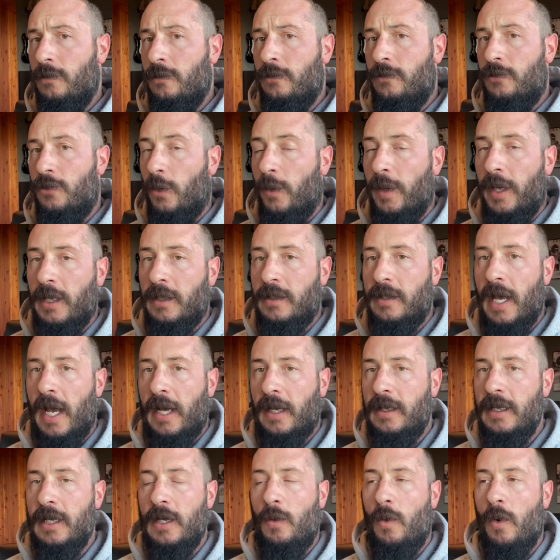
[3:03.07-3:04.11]
doing
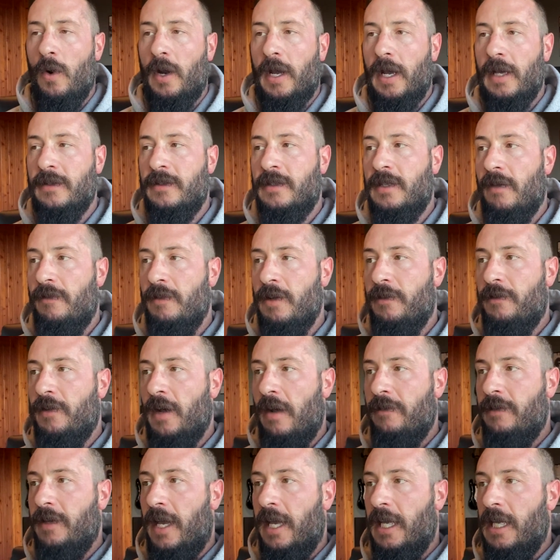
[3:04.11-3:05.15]
technique work at
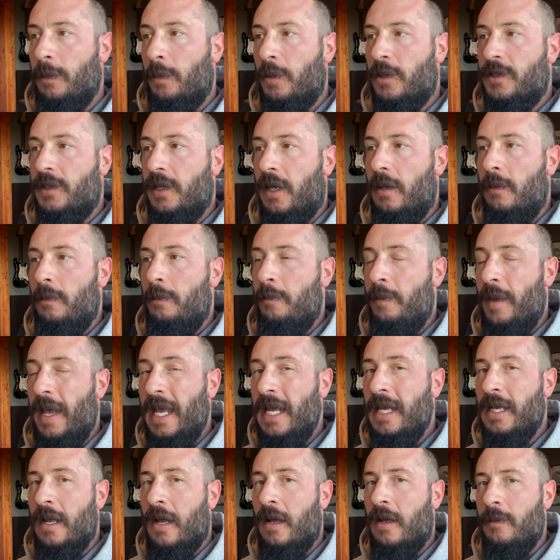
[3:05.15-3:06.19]
75 to 80%
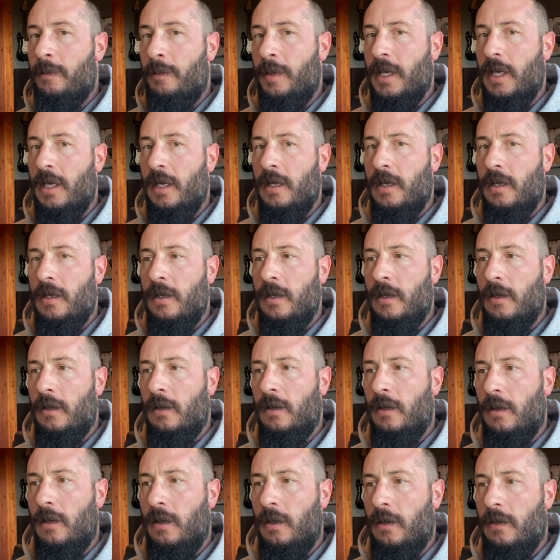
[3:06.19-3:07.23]
may not be
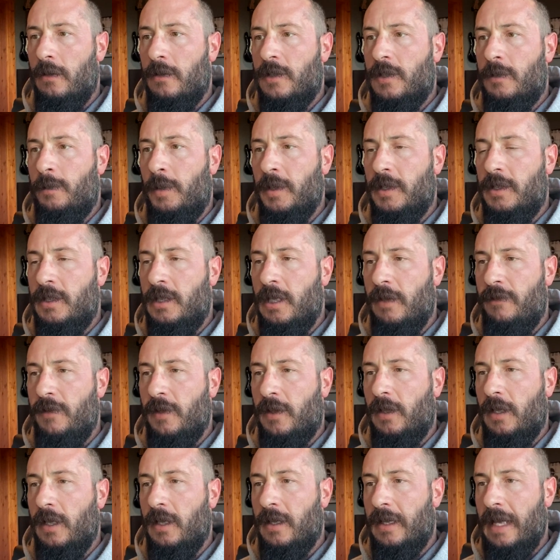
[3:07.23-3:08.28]

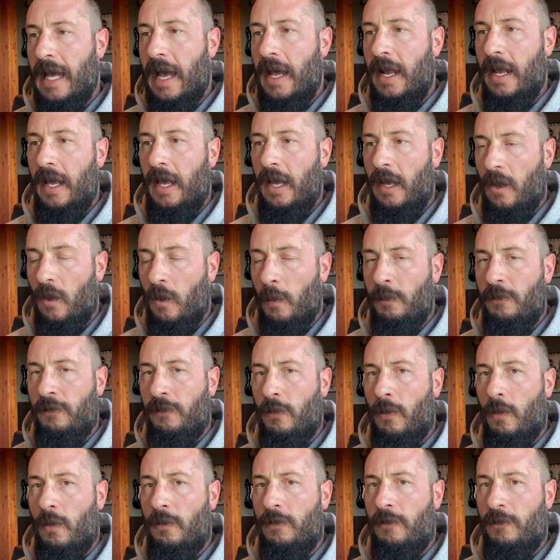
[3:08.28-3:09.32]
specifically that
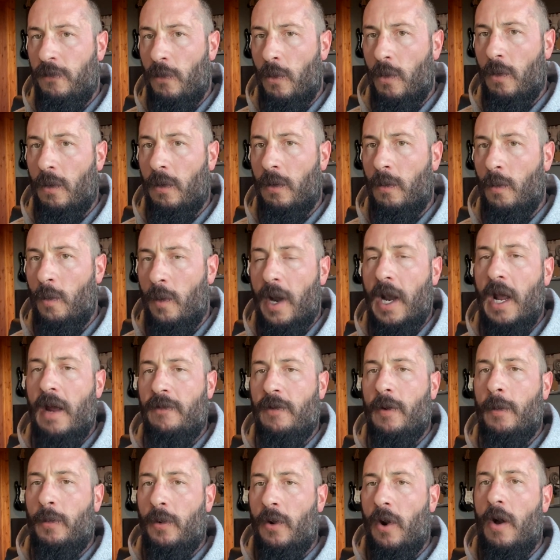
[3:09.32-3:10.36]
helpful for
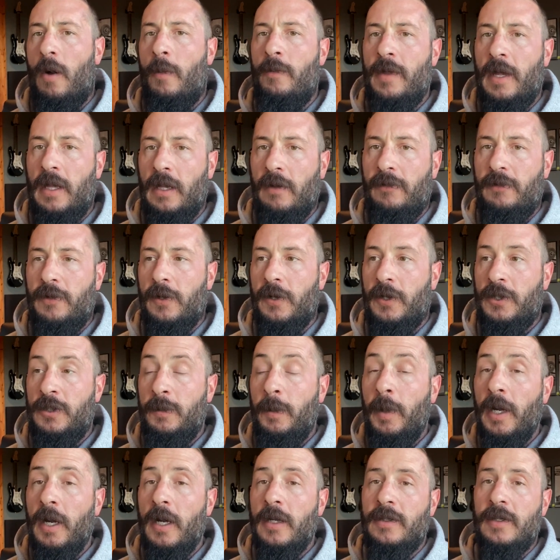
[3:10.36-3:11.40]
whatever problem that lifter
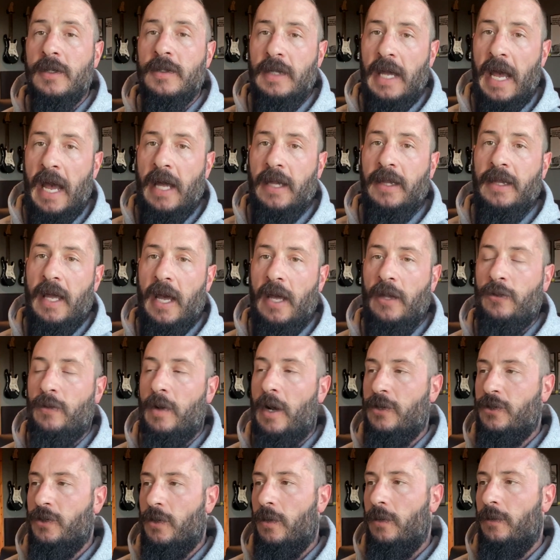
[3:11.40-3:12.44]
experiences at that
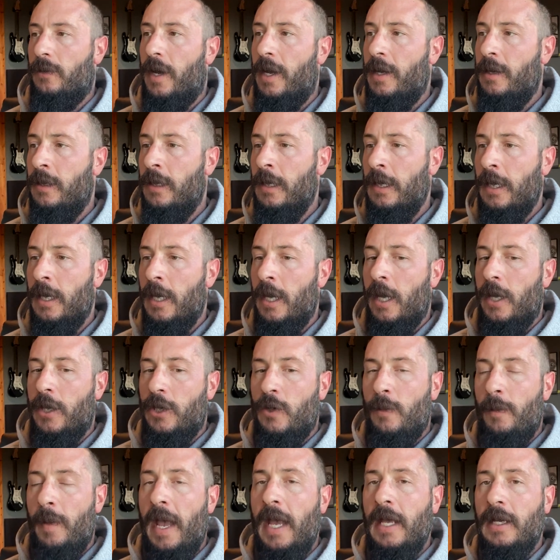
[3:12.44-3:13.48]
threshold, right?
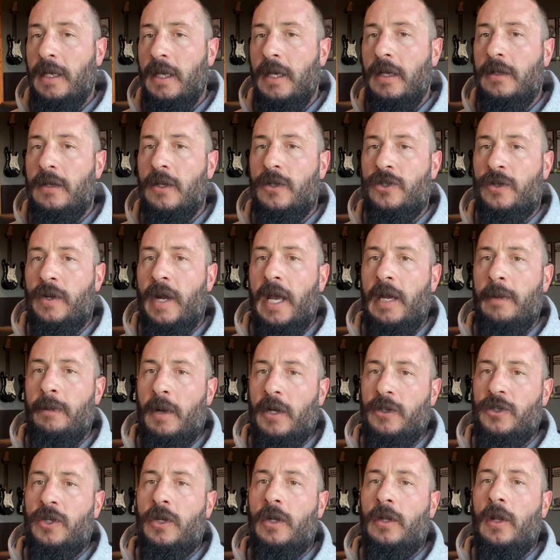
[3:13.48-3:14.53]
You may need to train
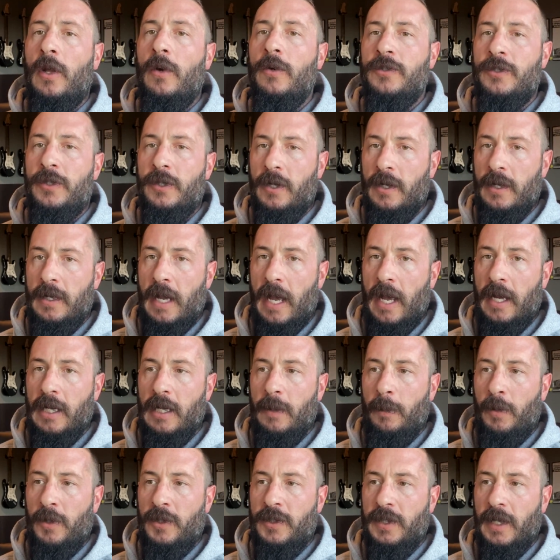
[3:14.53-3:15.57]
much closer to
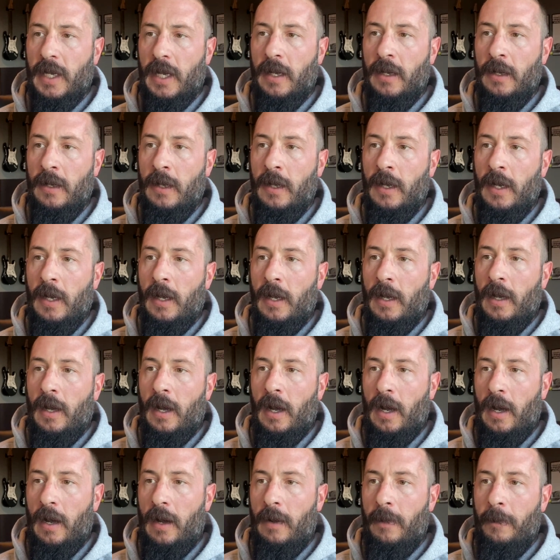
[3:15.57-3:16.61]
90%
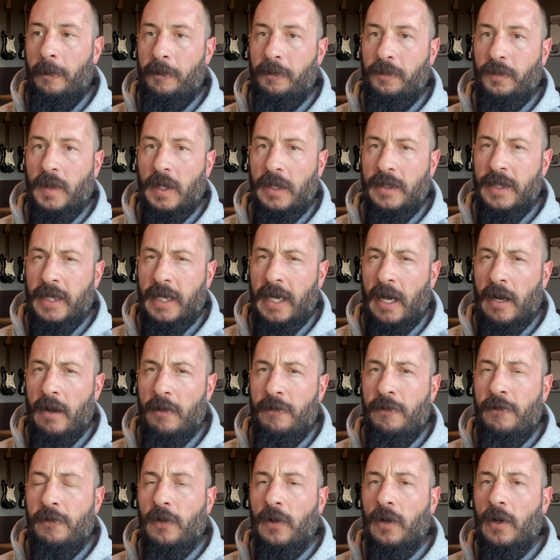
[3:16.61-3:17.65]
to kind
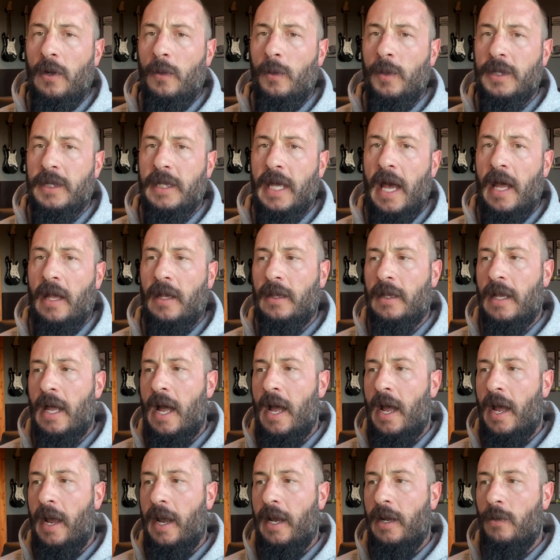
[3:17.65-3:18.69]
of flirt with that
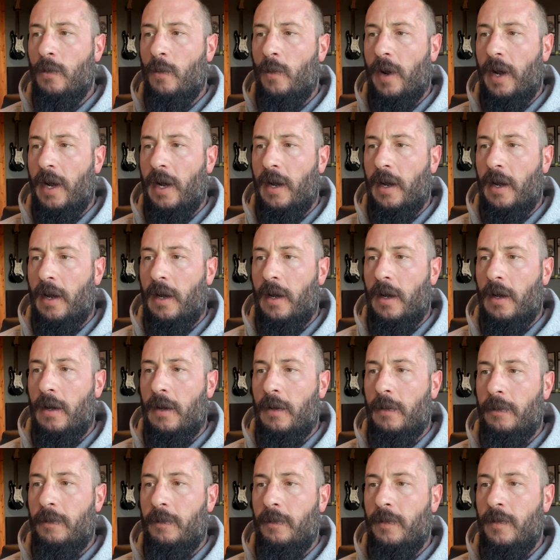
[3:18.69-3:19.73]
line
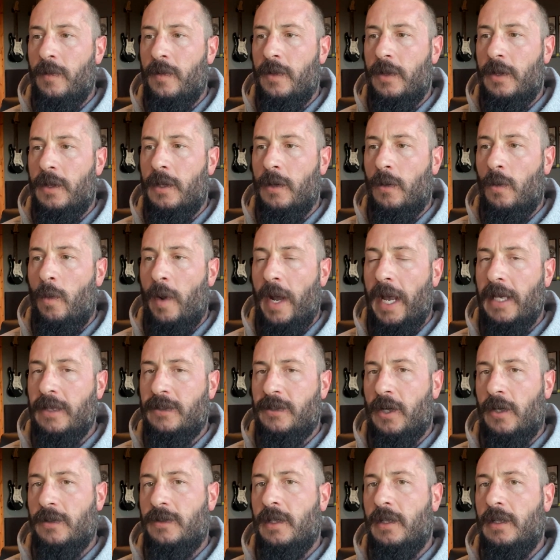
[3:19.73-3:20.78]
where the weight
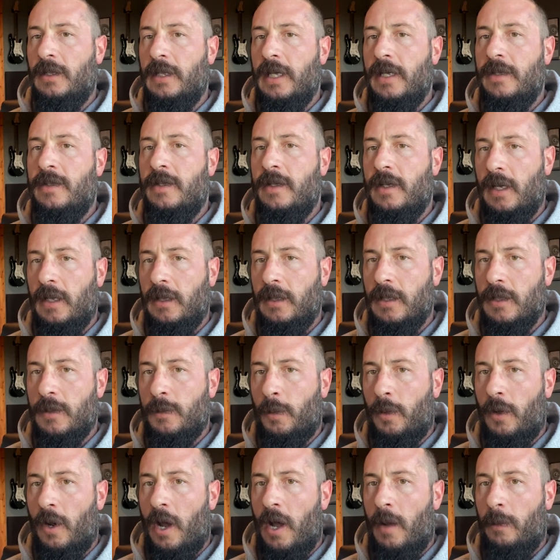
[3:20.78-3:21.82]
starts eliciting these
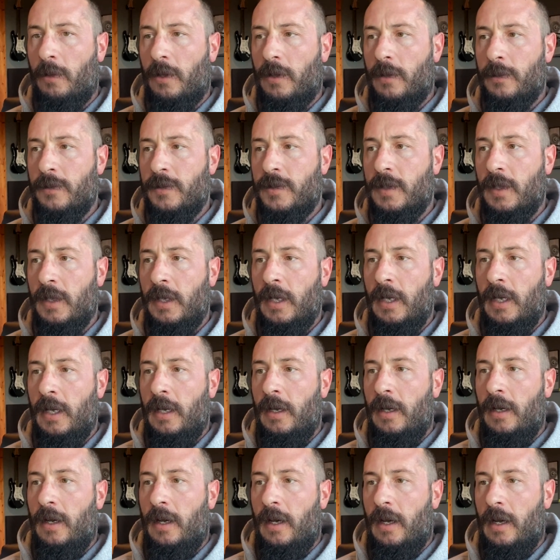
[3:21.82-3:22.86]
problems,
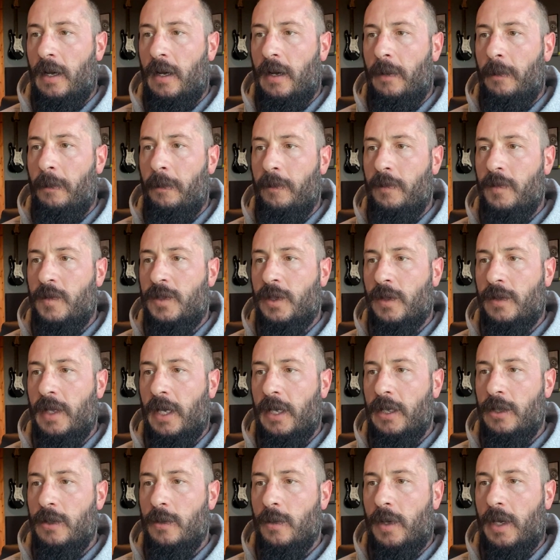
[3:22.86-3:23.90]
so
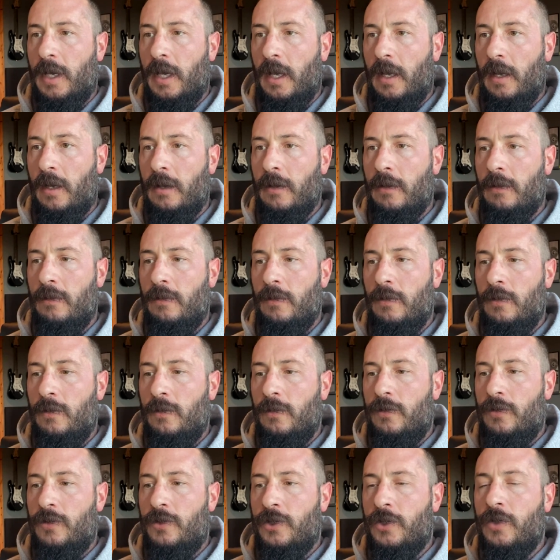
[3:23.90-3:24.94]
that you can
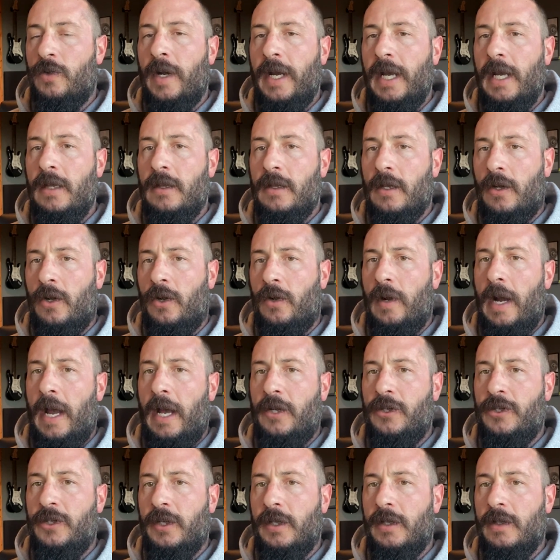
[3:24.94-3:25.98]
train the
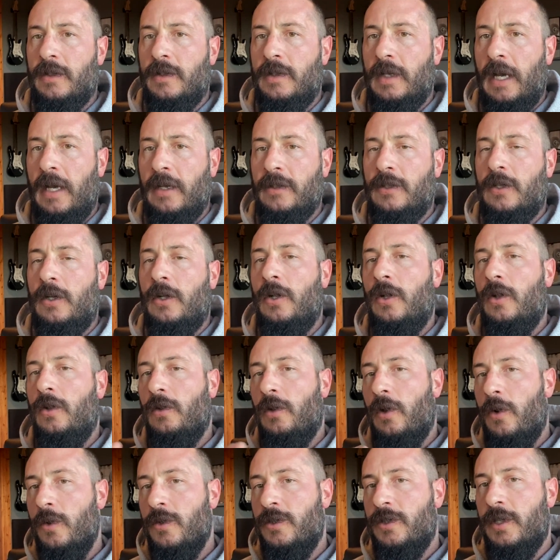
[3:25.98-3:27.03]
corrections as
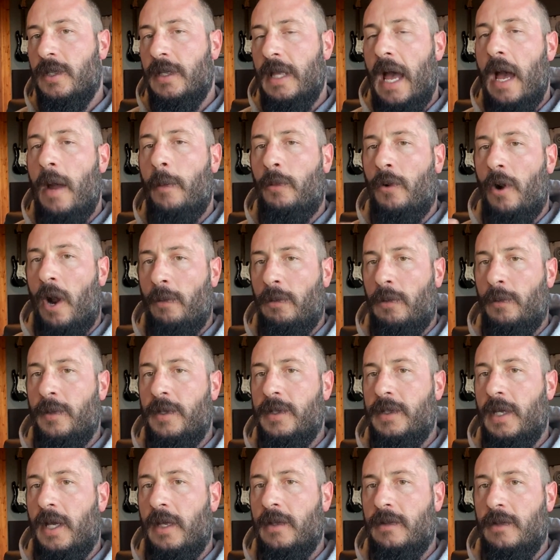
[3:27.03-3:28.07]
close to that problem
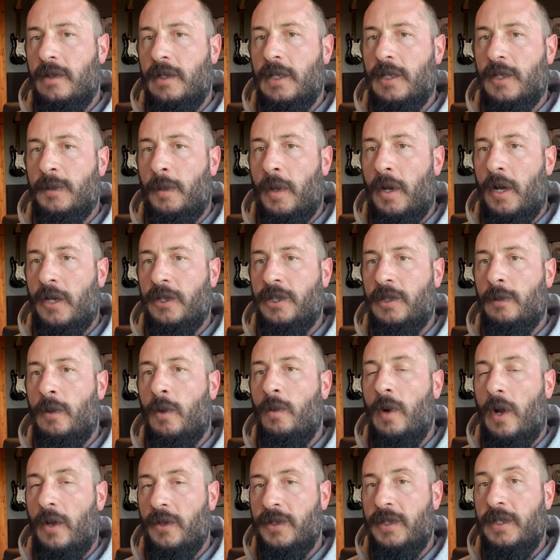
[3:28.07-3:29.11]
intensity as
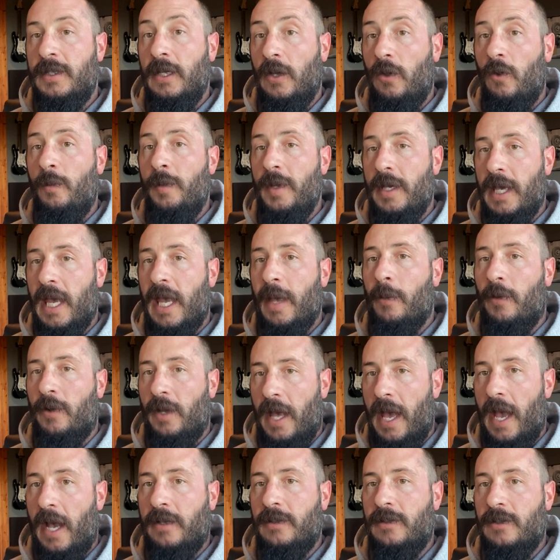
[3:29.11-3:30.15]
possible while still being able
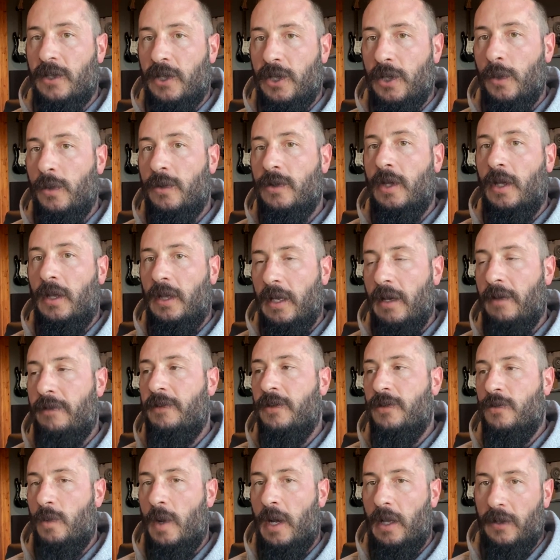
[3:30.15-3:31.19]
to execute the
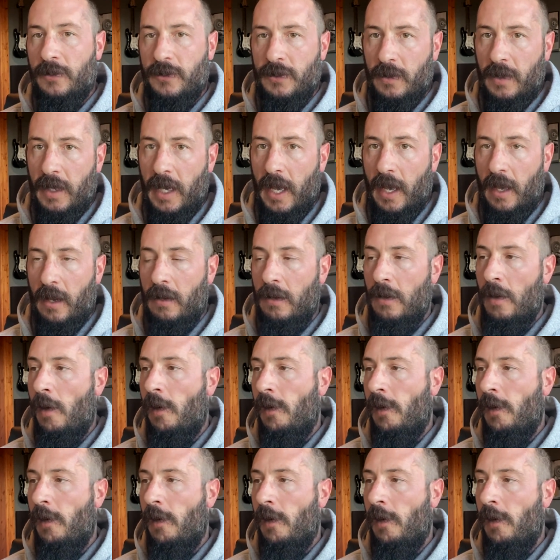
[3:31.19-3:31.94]
lift as well as you can.